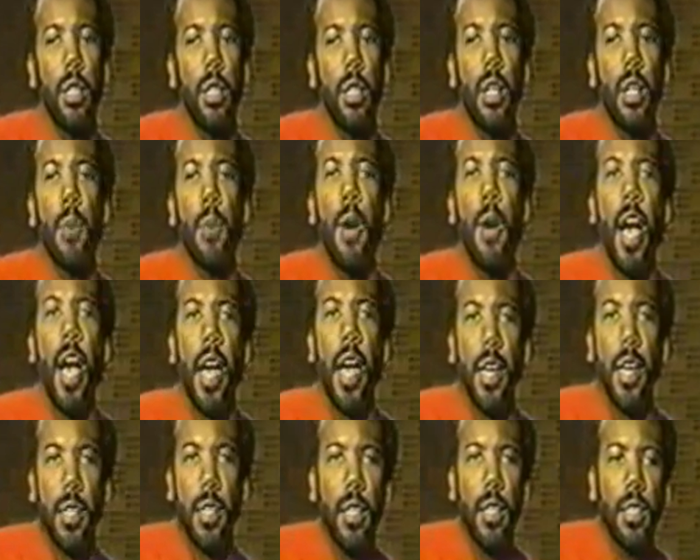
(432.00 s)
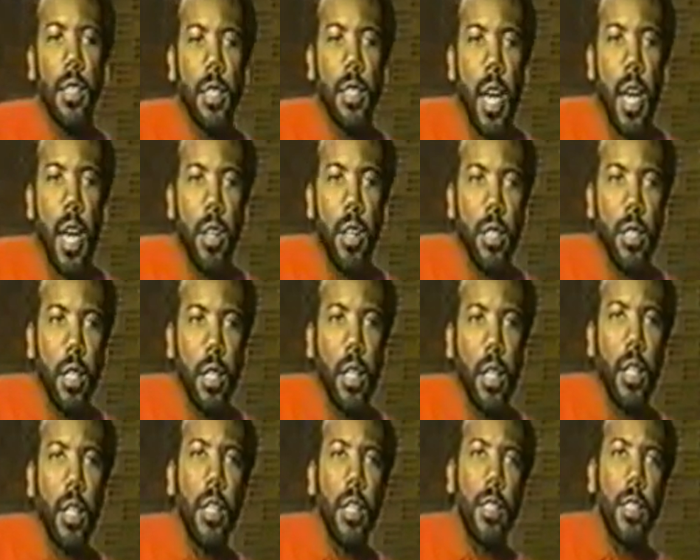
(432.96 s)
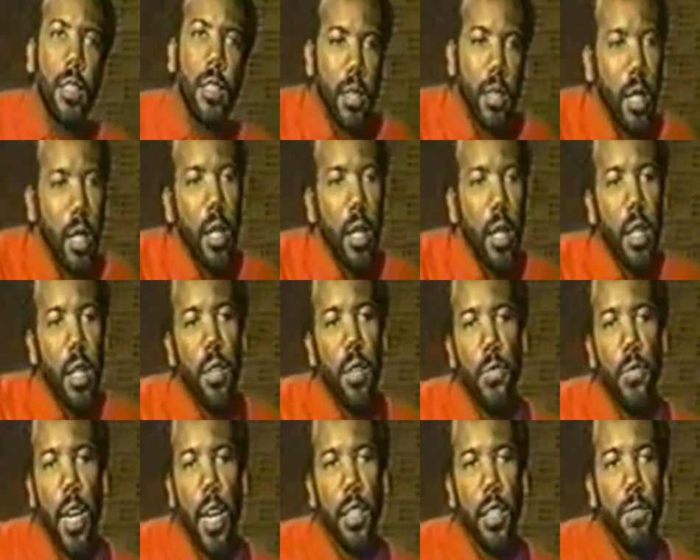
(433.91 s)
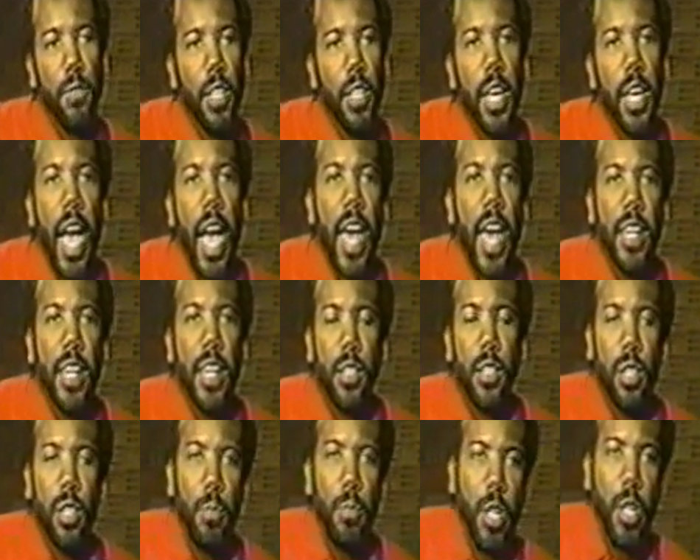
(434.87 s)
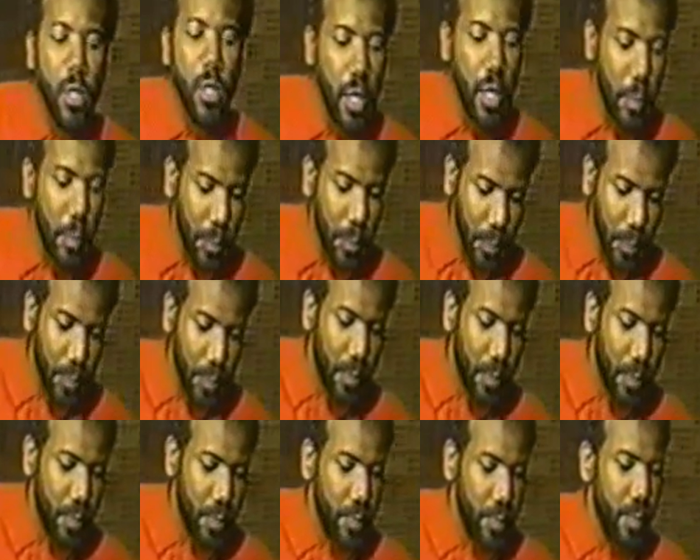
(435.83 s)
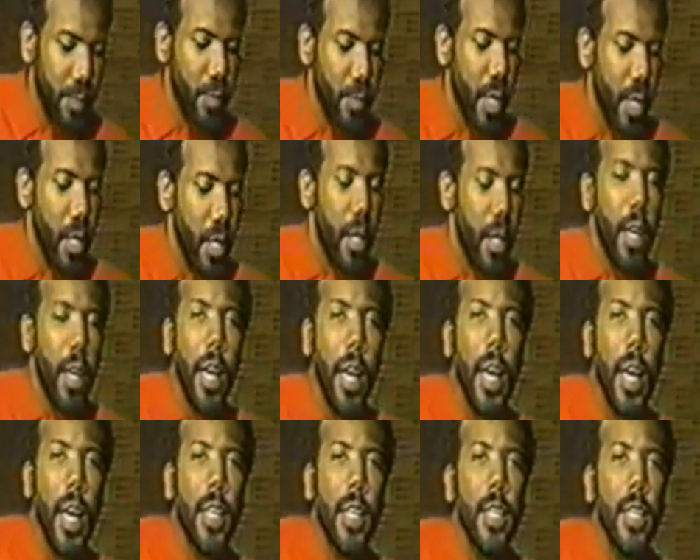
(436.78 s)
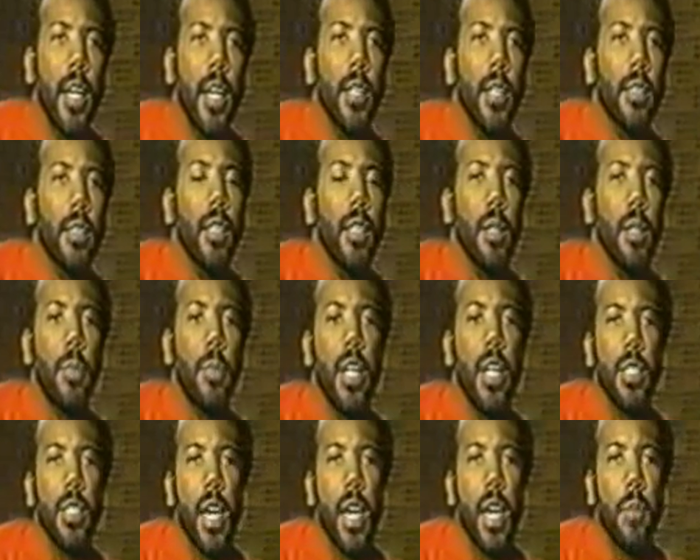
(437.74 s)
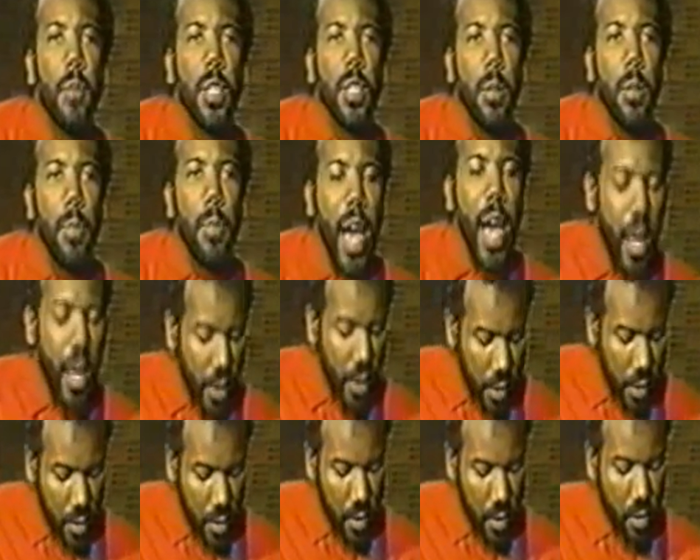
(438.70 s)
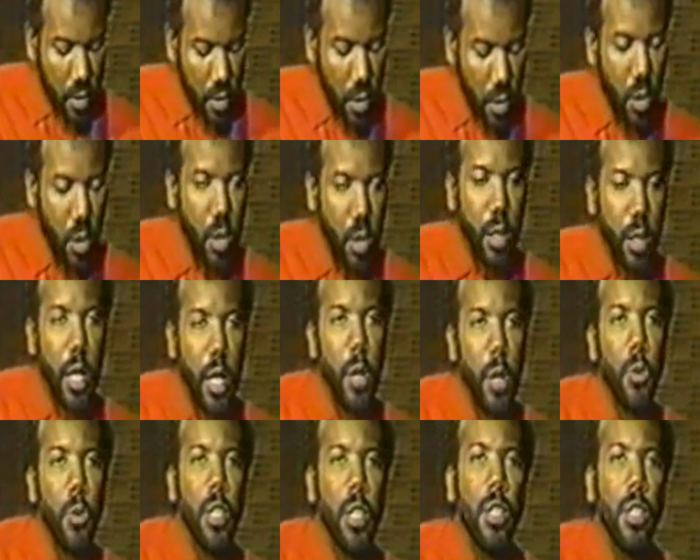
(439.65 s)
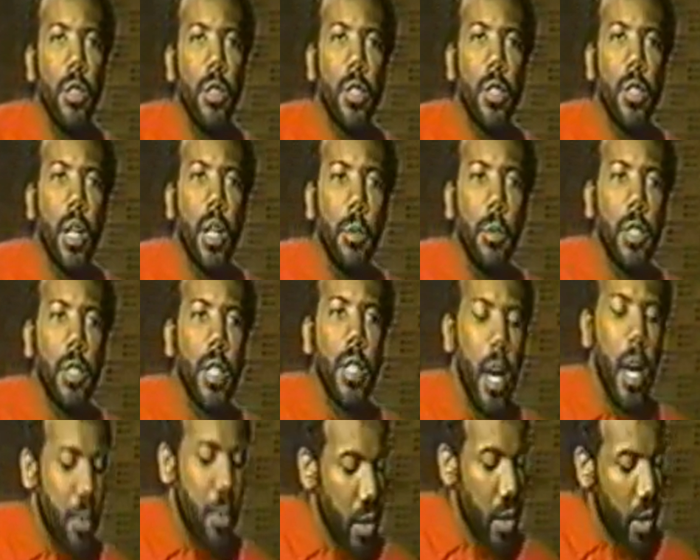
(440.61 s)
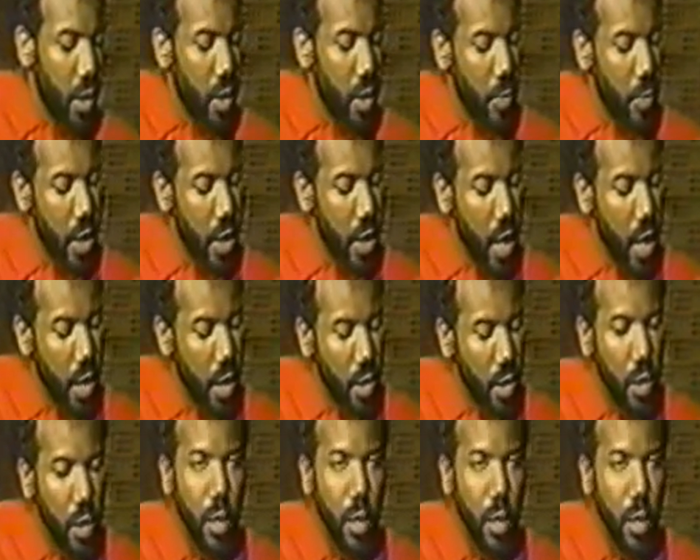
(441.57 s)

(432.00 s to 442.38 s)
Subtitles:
up high it sounds good and it's effectively adding to the music. And many times in a ballad you'll want to use double stops. They come in handy.